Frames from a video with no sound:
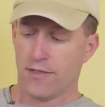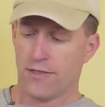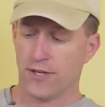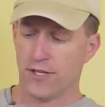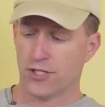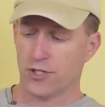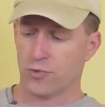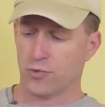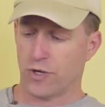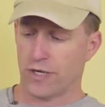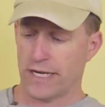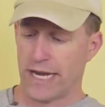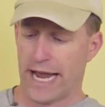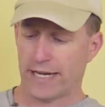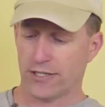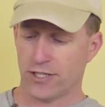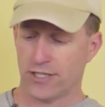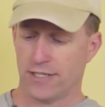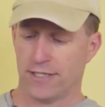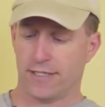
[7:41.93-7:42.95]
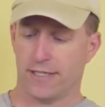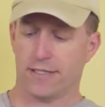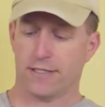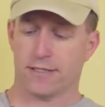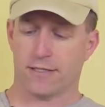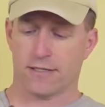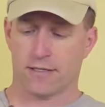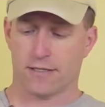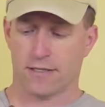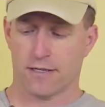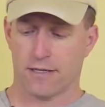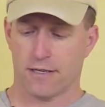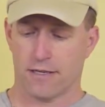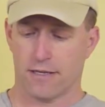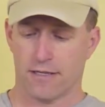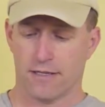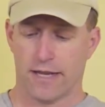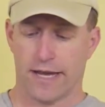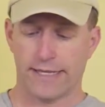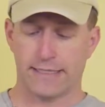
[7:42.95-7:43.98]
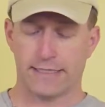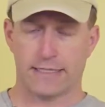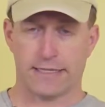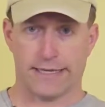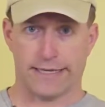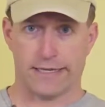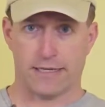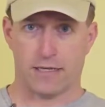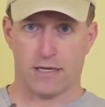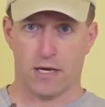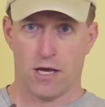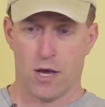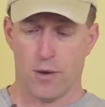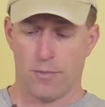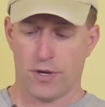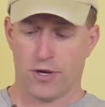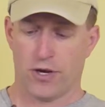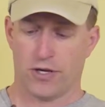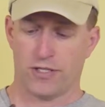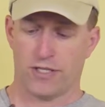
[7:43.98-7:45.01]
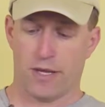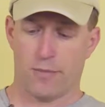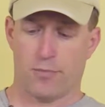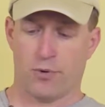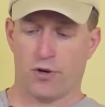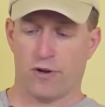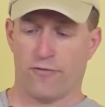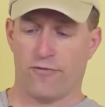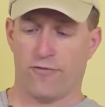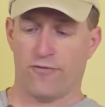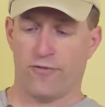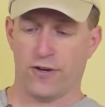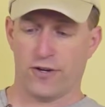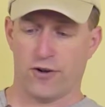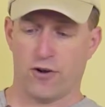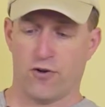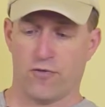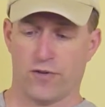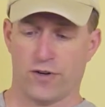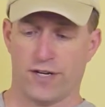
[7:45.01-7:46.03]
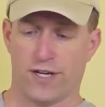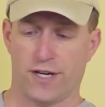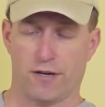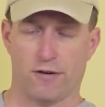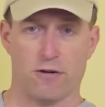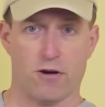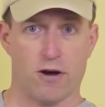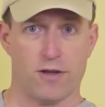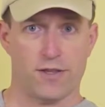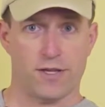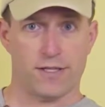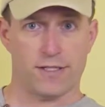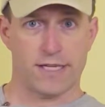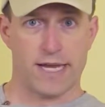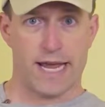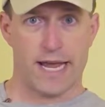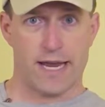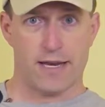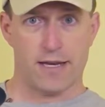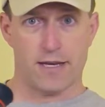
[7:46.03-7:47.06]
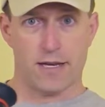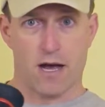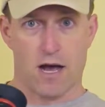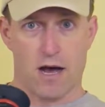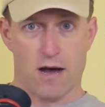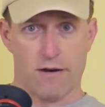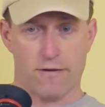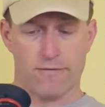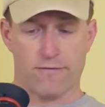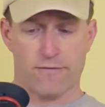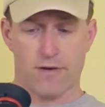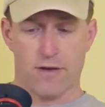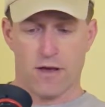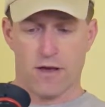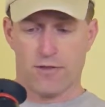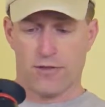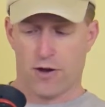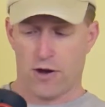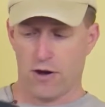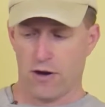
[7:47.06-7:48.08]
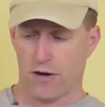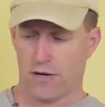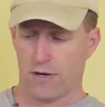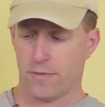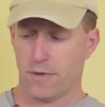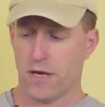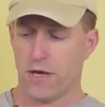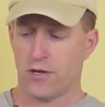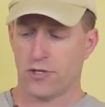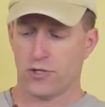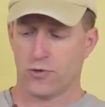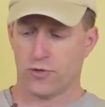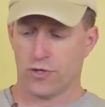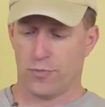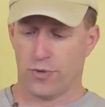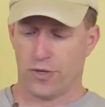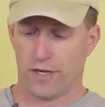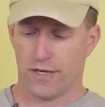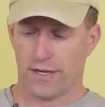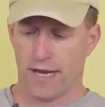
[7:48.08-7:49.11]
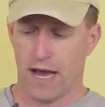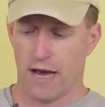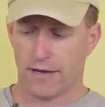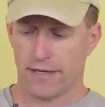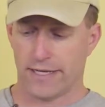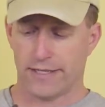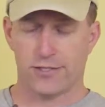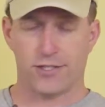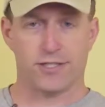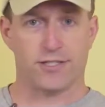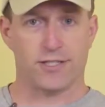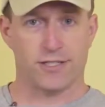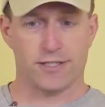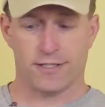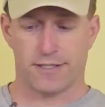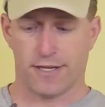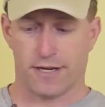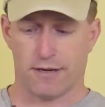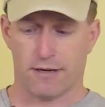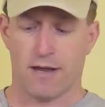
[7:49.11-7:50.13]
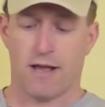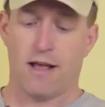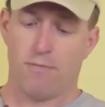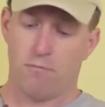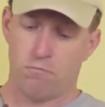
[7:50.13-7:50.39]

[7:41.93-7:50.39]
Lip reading: This one actually sits nicely because they put a foot over here on this end of the arm. So when you put it down, it just sits there.